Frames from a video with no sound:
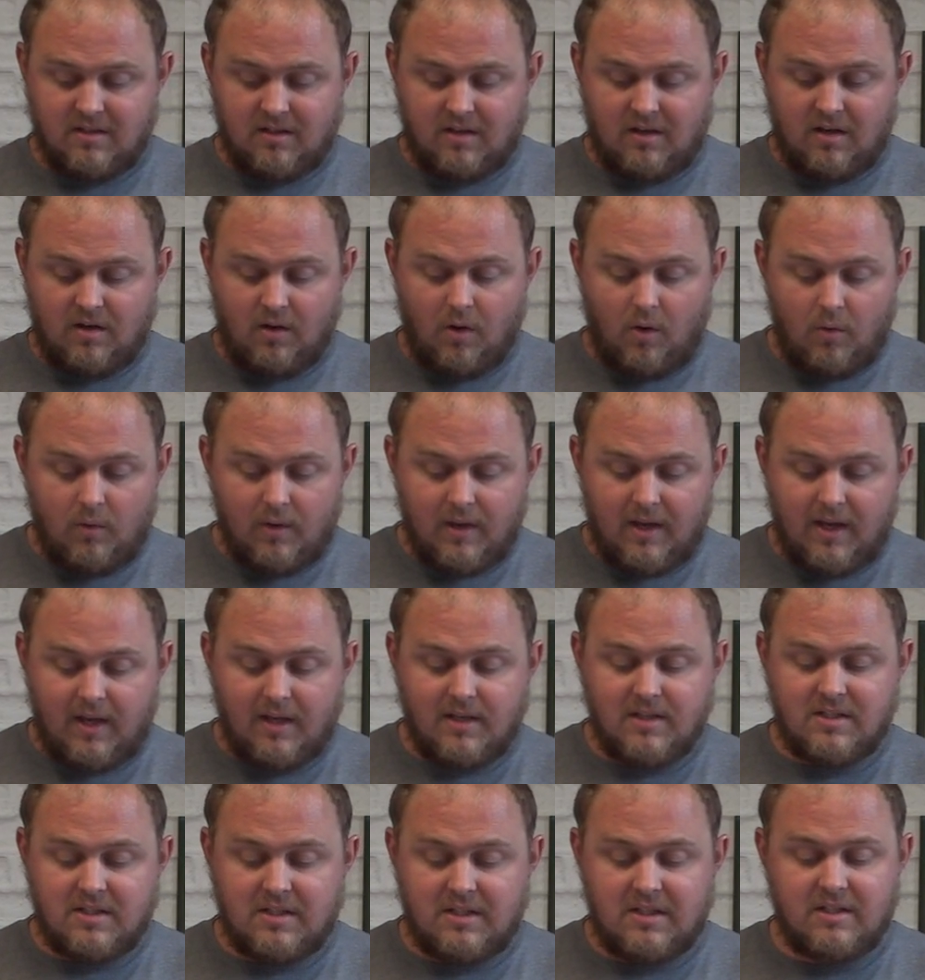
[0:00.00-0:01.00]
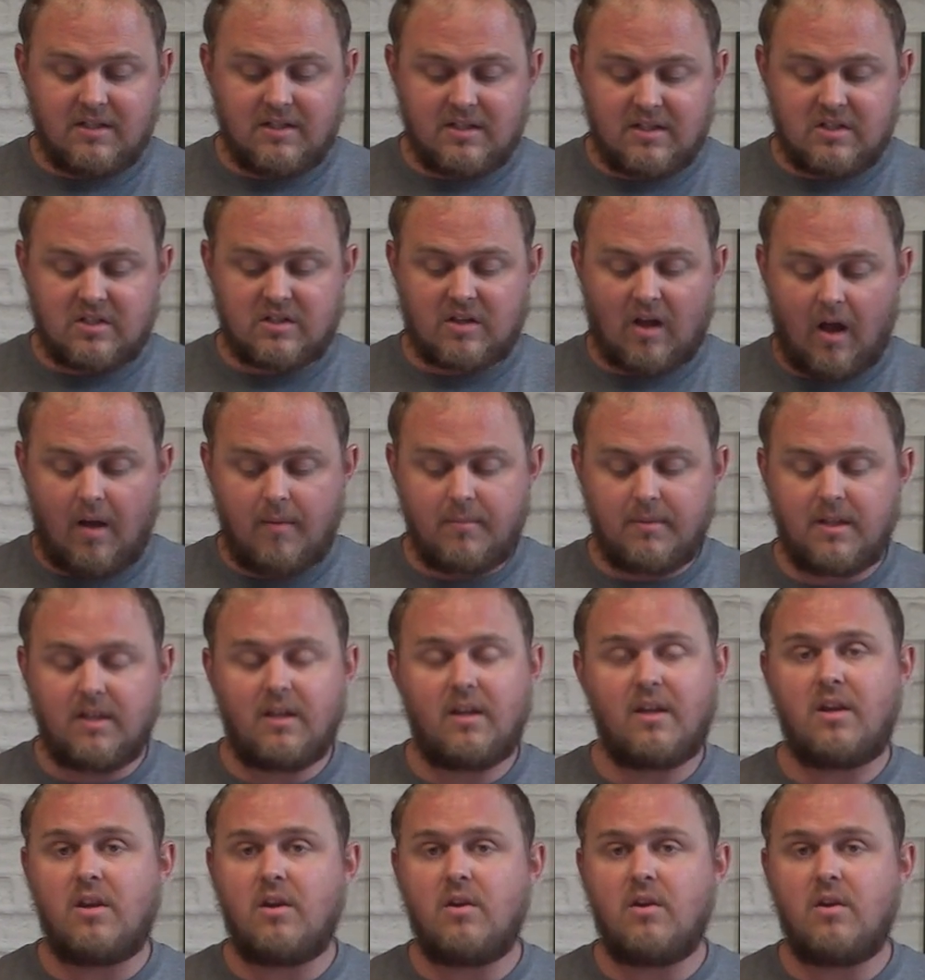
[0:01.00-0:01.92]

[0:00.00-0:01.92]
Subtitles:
Incense is commonly